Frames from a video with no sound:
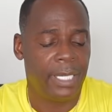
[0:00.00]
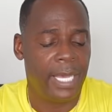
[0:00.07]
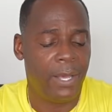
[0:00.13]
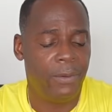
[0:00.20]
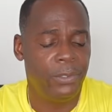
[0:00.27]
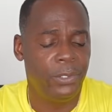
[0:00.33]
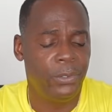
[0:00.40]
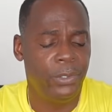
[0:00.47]

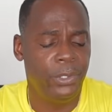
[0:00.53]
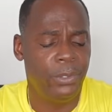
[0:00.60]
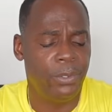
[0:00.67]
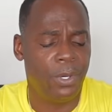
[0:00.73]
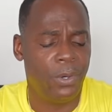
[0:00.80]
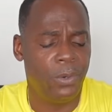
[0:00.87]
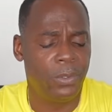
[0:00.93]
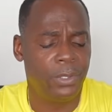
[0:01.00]
How do you
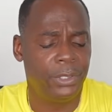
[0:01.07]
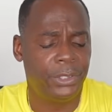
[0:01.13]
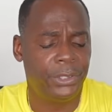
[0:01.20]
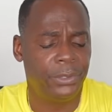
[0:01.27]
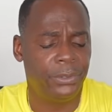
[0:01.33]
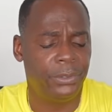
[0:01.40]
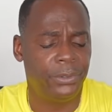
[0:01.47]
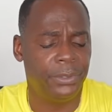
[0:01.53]
older
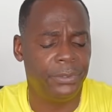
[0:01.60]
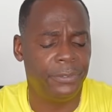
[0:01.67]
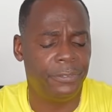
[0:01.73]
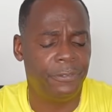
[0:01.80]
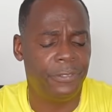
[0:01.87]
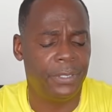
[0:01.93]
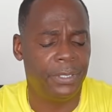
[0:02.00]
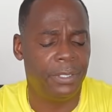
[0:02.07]
children
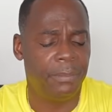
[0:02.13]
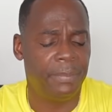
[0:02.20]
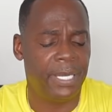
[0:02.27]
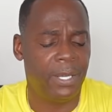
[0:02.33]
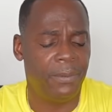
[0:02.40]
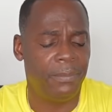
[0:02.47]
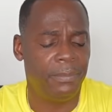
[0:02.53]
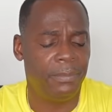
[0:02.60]
feel
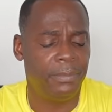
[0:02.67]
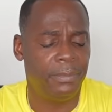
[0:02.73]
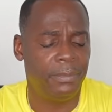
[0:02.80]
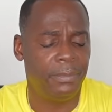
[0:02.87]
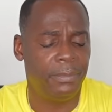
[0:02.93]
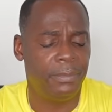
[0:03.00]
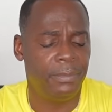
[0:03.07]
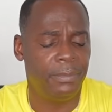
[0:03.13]
about
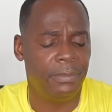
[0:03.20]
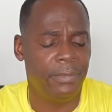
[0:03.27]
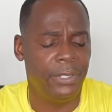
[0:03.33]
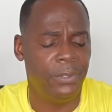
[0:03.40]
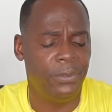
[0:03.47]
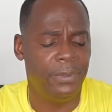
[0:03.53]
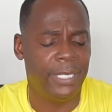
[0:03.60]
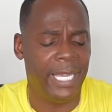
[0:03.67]

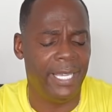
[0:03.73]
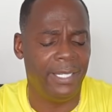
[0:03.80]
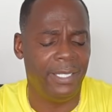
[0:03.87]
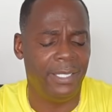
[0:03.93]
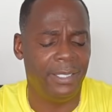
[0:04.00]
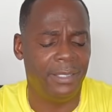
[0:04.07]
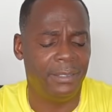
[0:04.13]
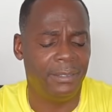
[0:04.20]
you
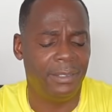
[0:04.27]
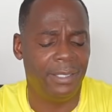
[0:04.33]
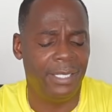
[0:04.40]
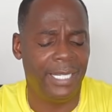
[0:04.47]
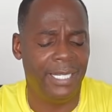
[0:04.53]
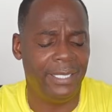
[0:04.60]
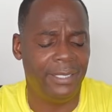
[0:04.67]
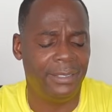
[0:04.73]
dating
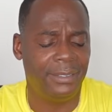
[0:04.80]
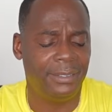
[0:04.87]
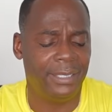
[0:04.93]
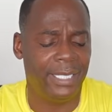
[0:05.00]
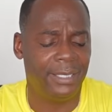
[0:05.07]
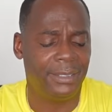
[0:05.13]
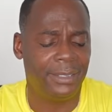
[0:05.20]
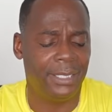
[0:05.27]
ladies
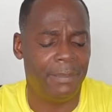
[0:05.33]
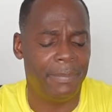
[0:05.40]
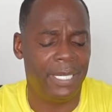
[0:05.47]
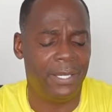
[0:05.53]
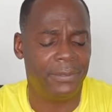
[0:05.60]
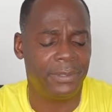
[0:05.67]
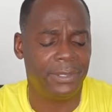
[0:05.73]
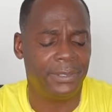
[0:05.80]
that's
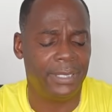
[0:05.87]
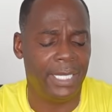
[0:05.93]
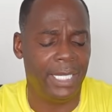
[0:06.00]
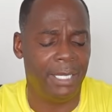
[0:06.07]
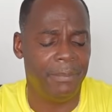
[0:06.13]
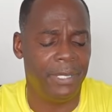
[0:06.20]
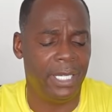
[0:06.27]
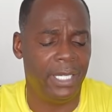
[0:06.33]
about the
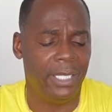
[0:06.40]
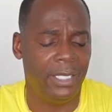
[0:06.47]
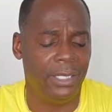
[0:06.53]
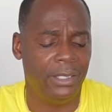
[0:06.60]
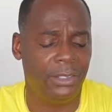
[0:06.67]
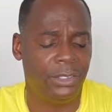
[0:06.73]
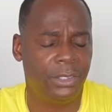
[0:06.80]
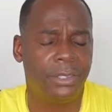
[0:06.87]
same
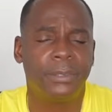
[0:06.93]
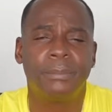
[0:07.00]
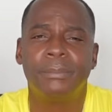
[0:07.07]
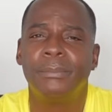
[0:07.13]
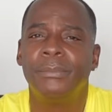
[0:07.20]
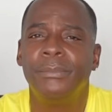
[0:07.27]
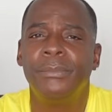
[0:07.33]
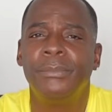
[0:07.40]
age?
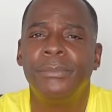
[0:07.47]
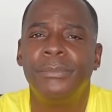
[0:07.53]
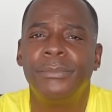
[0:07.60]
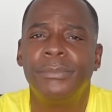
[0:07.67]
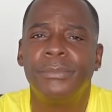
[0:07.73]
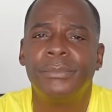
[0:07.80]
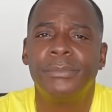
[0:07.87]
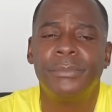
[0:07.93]

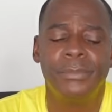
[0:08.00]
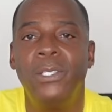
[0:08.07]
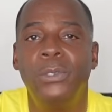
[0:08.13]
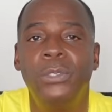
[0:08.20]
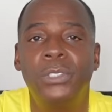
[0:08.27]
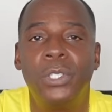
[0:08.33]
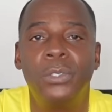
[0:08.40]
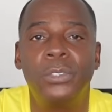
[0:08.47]
I do
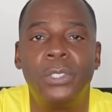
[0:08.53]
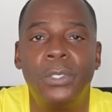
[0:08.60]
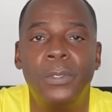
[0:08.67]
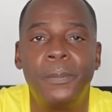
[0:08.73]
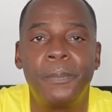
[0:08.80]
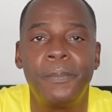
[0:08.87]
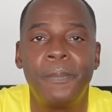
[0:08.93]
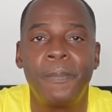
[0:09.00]
so
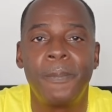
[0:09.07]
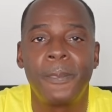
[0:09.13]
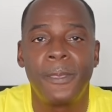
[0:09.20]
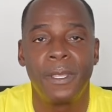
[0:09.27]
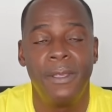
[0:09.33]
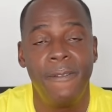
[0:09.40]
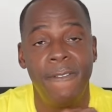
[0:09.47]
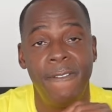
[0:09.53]
so
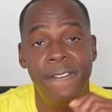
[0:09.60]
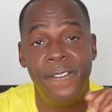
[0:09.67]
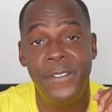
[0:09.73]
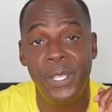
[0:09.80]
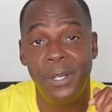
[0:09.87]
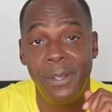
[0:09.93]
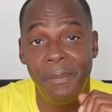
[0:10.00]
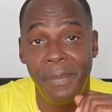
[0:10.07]

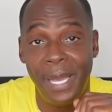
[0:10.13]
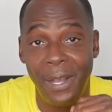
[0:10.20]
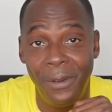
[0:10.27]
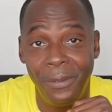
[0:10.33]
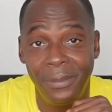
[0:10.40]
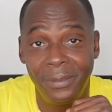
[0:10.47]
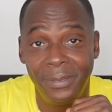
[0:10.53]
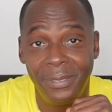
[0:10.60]
feel
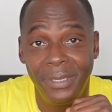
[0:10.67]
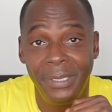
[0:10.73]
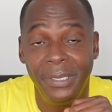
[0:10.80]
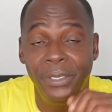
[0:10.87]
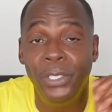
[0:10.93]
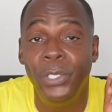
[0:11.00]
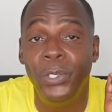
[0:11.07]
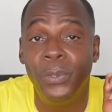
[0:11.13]
about
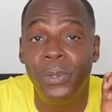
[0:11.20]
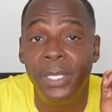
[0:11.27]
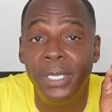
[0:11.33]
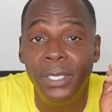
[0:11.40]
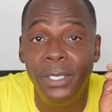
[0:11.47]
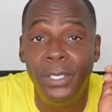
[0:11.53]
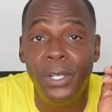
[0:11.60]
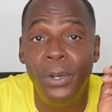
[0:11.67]
you
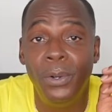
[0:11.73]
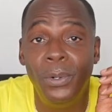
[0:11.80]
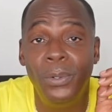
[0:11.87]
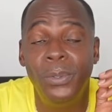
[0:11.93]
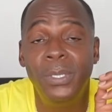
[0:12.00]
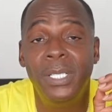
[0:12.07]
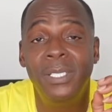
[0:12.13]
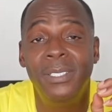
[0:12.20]
doing
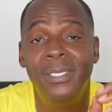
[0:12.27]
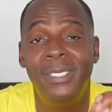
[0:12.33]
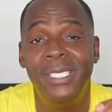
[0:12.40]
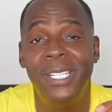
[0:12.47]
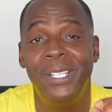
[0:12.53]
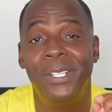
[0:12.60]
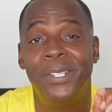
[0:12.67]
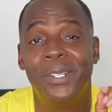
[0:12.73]
gold
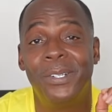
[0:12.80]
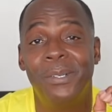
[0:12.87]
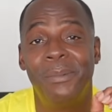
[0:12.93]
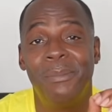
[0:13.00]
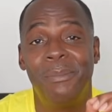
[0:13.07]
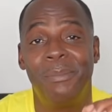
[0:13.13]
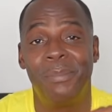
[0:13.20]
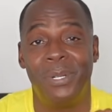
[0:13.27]
digger
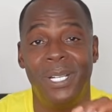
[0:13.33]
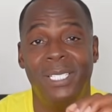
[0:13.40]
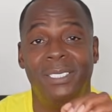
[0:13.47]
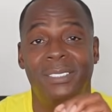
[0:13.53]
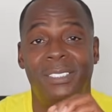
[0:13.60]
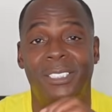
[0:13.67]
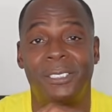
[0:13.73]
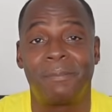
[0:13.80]

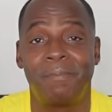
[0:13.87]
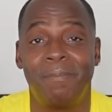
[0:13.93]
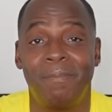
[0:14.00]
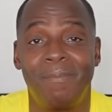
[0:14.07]
pranks.